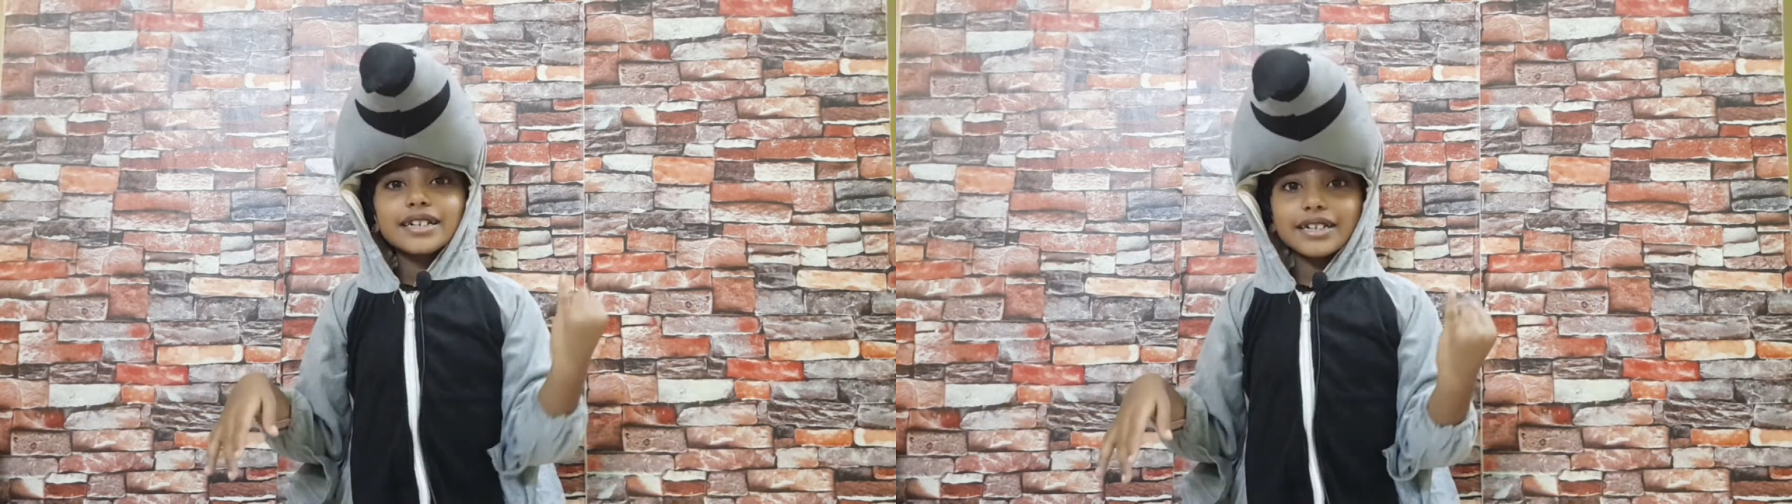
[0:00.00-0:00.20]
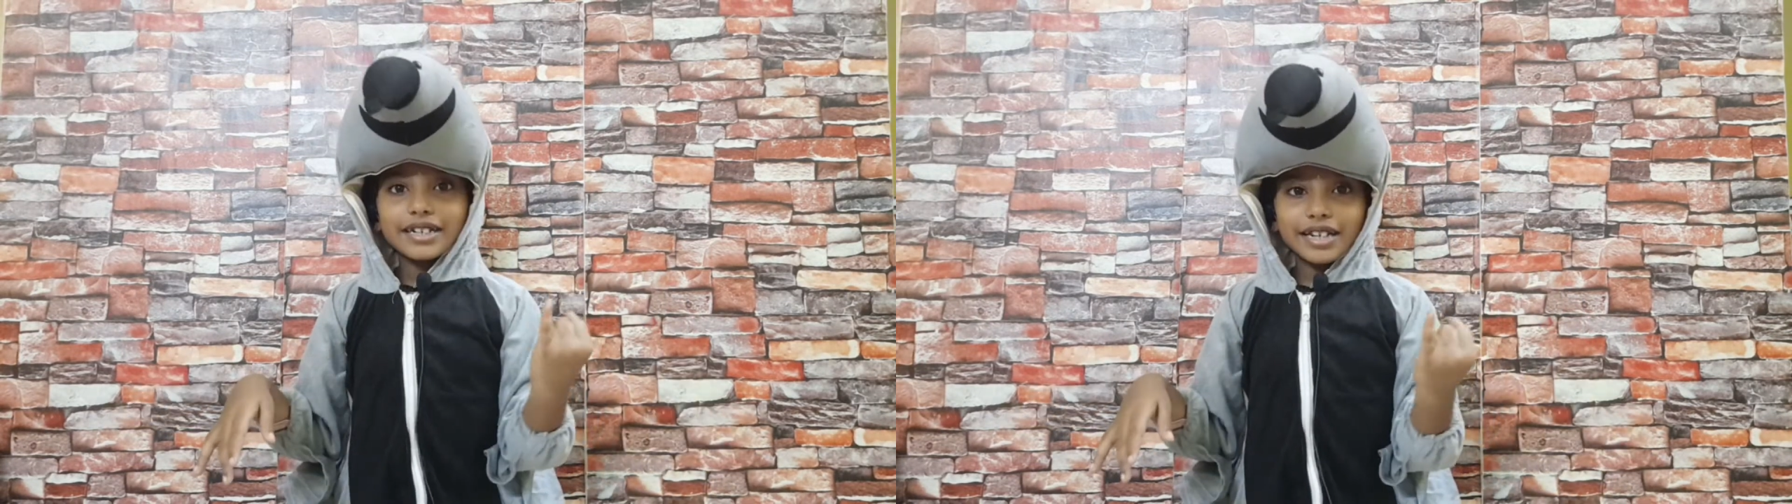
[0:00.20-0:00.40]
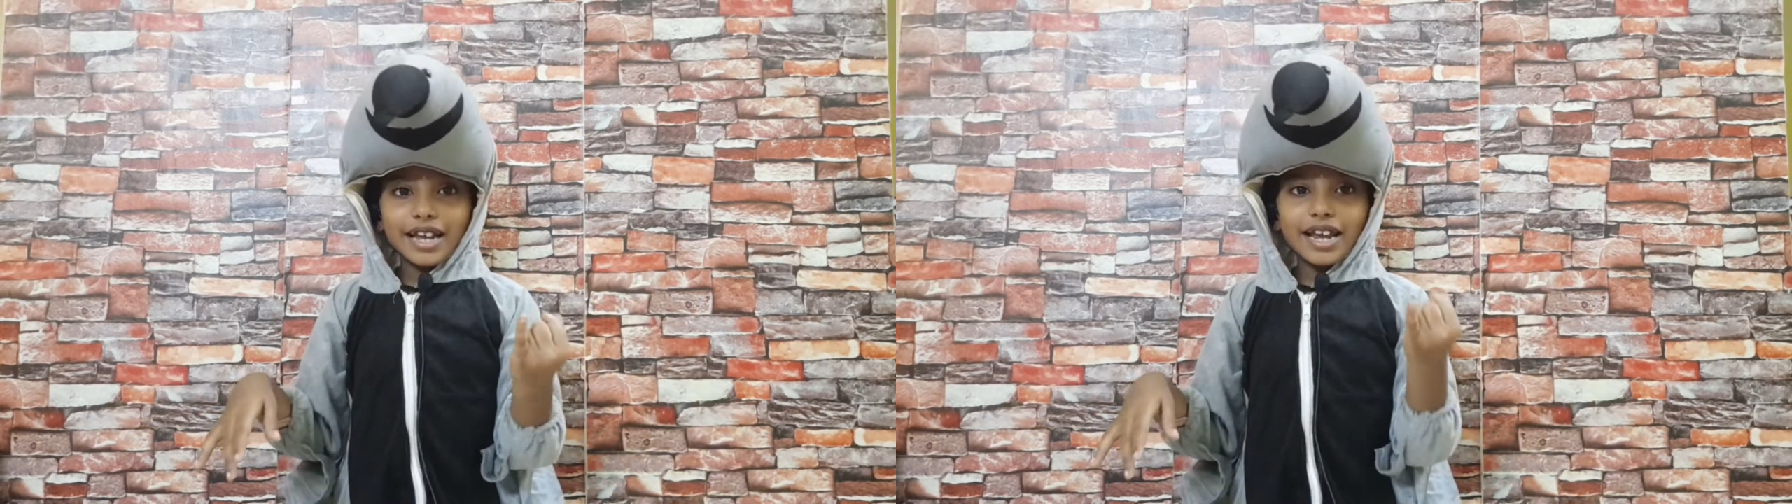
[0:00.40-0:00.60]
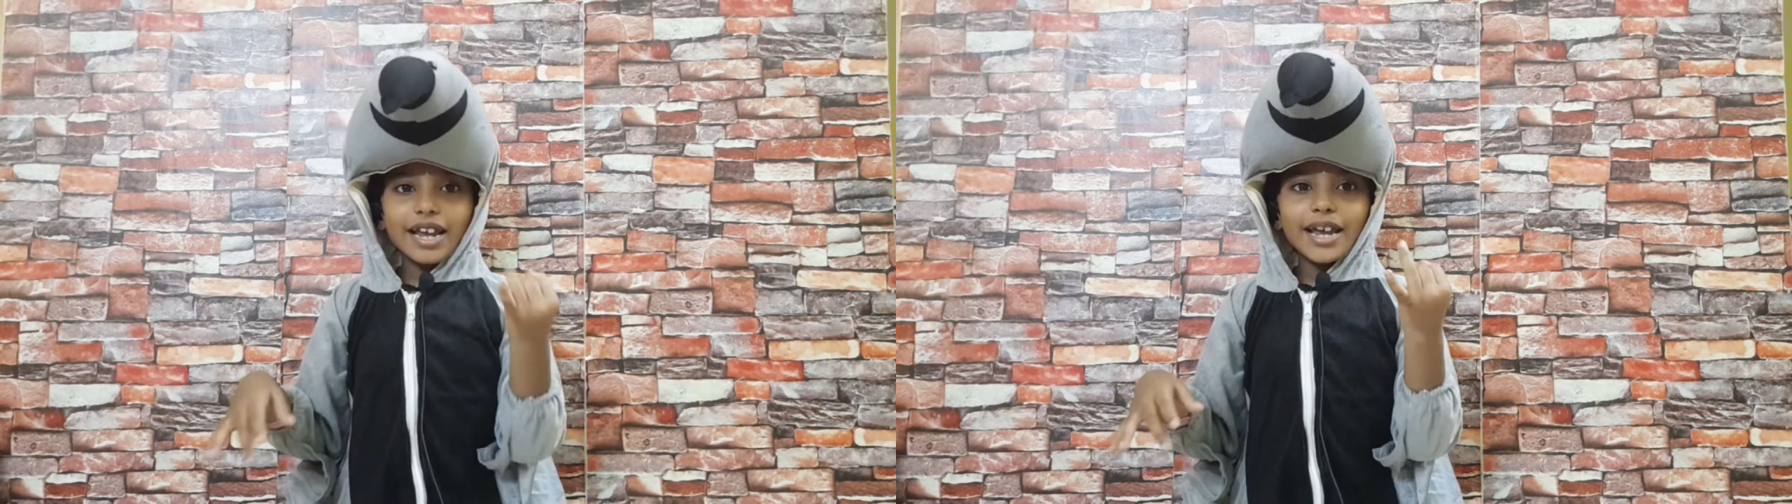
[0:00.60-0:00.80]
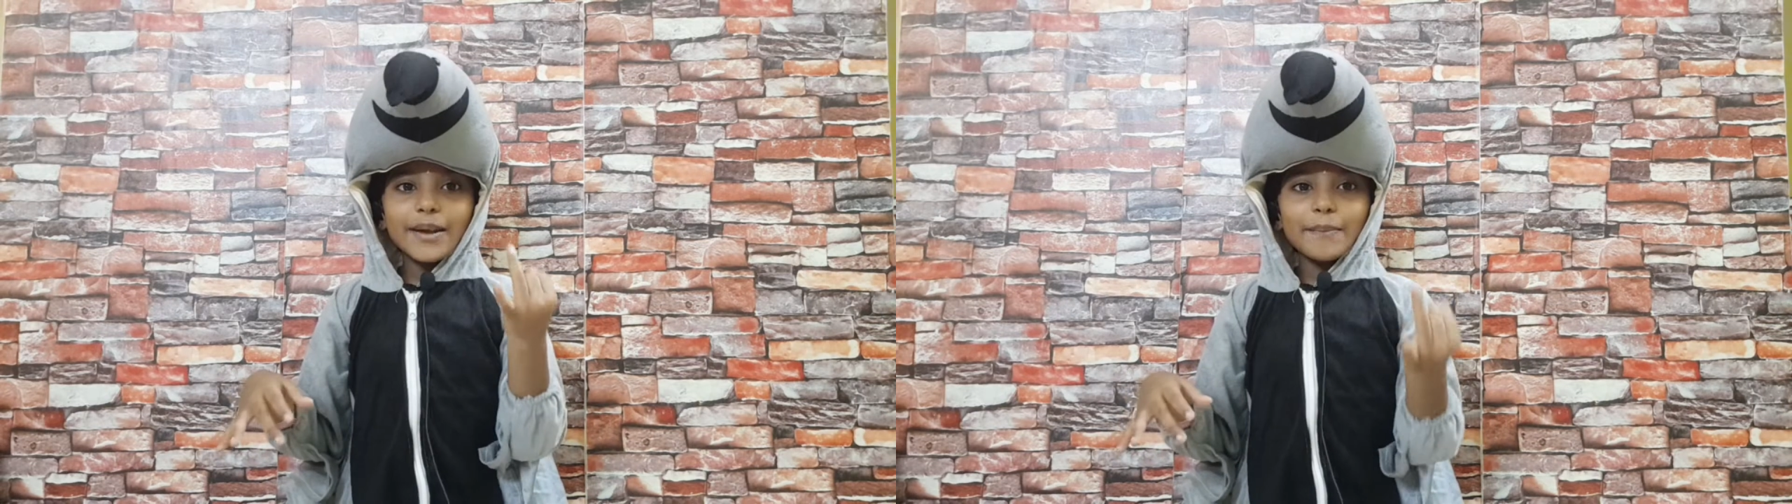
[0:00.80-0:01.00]

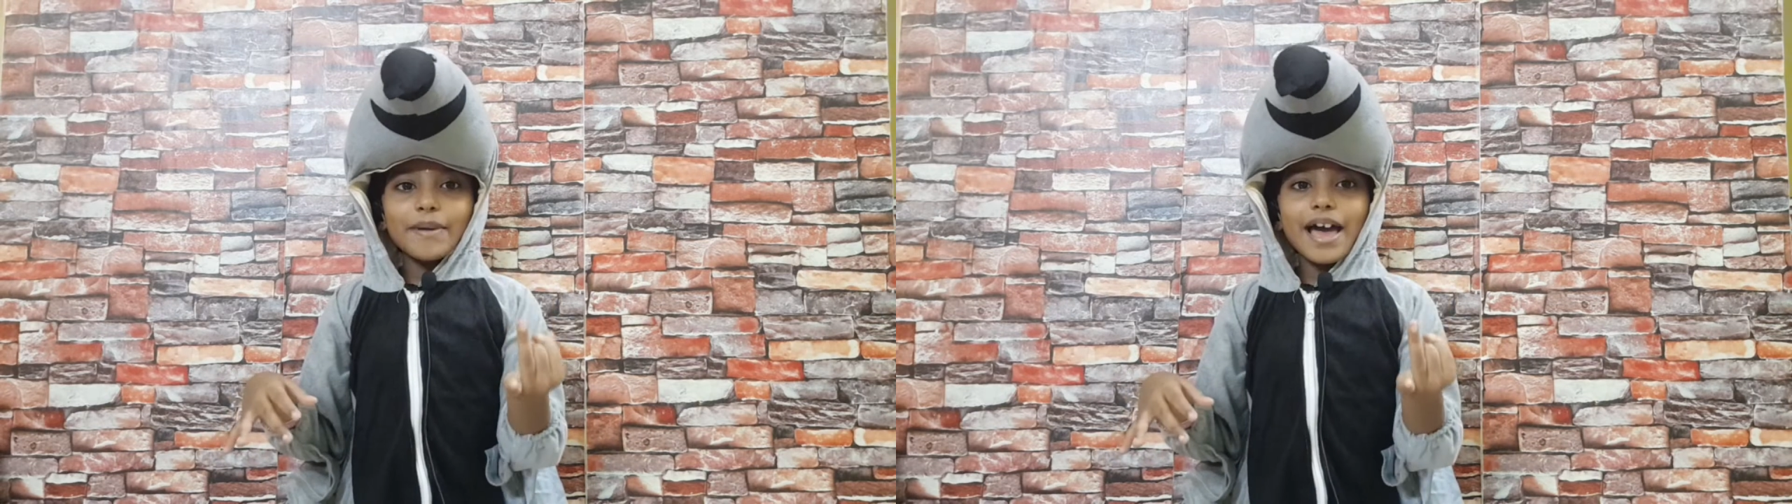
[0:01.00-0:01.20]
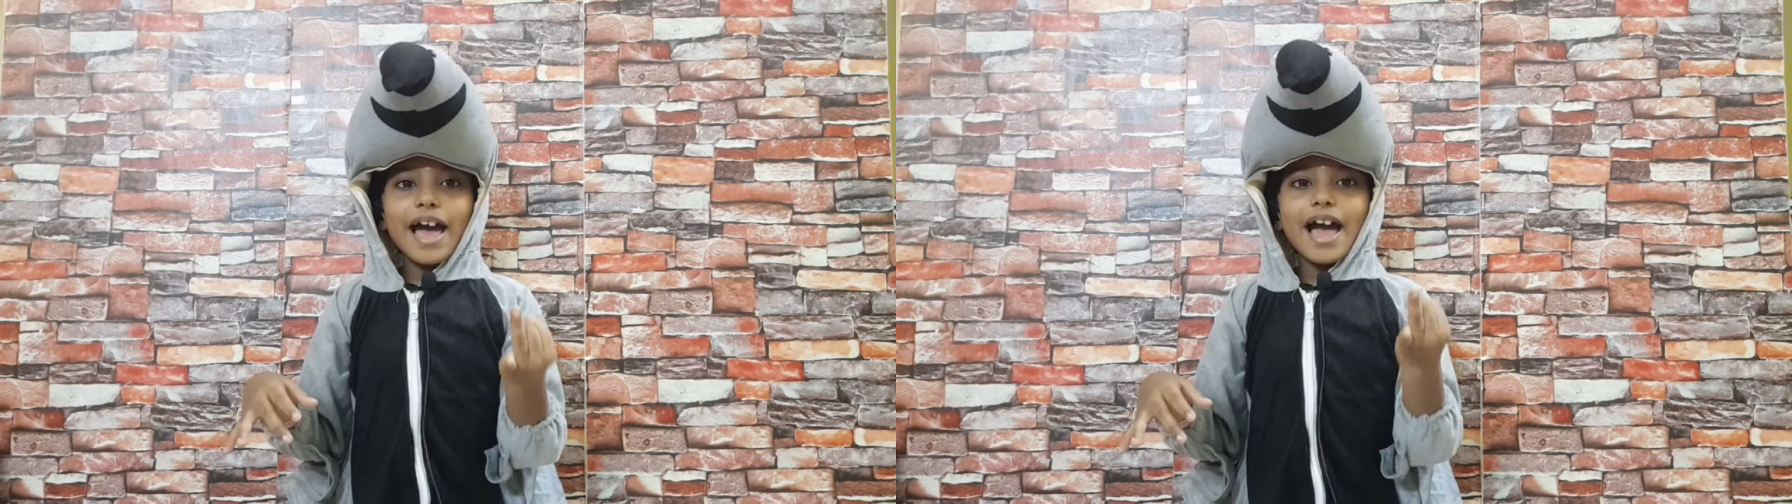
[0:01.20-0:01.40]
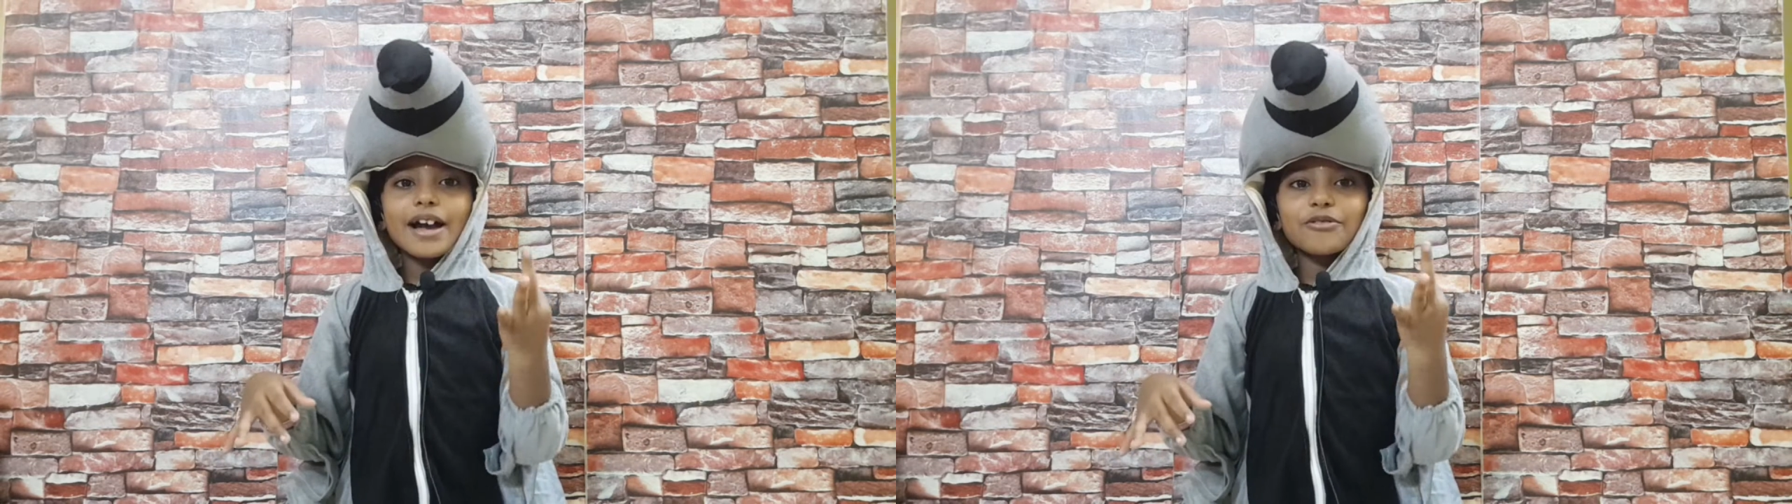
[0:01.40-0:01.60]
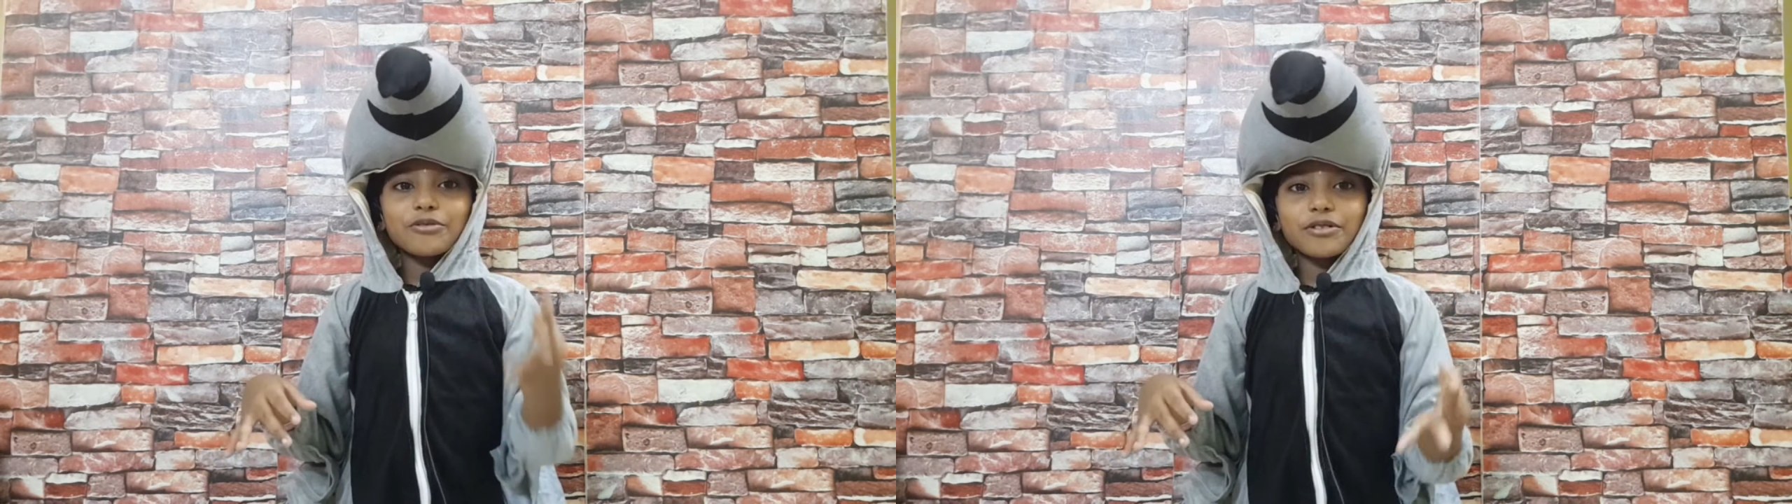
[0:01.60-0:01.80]
gray, black